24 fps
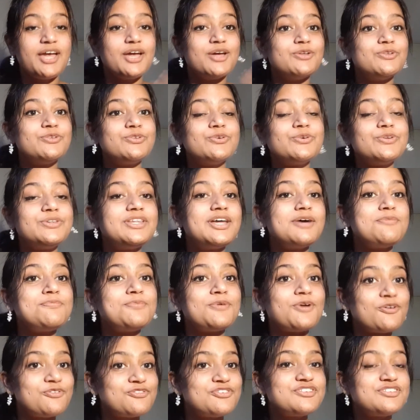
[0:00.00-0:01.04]
So the
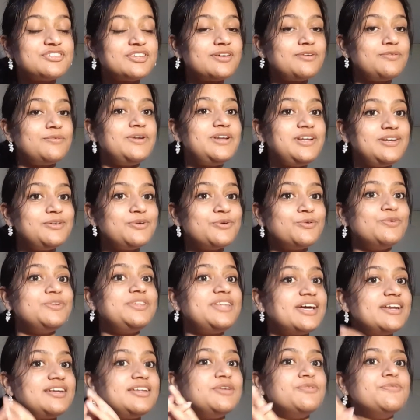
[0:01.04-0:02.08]
professor will know
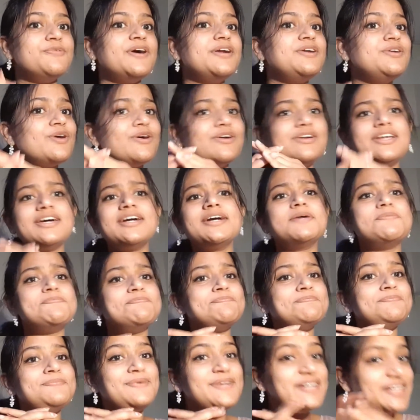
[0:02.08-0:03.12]
that you are not a
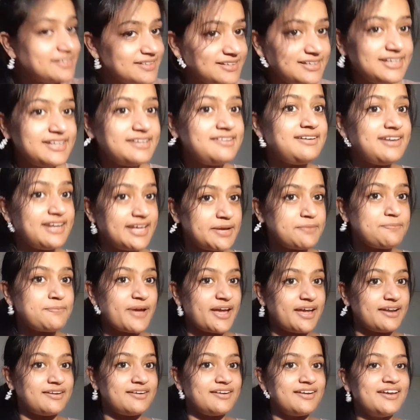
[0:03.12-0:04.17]
completely
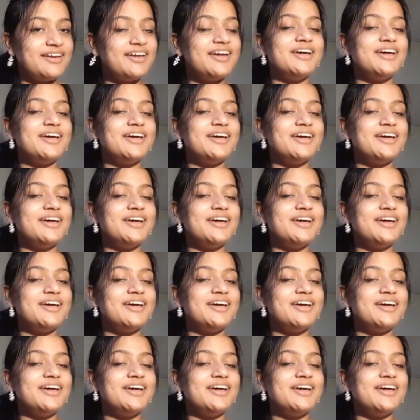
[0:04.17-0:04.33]
layman.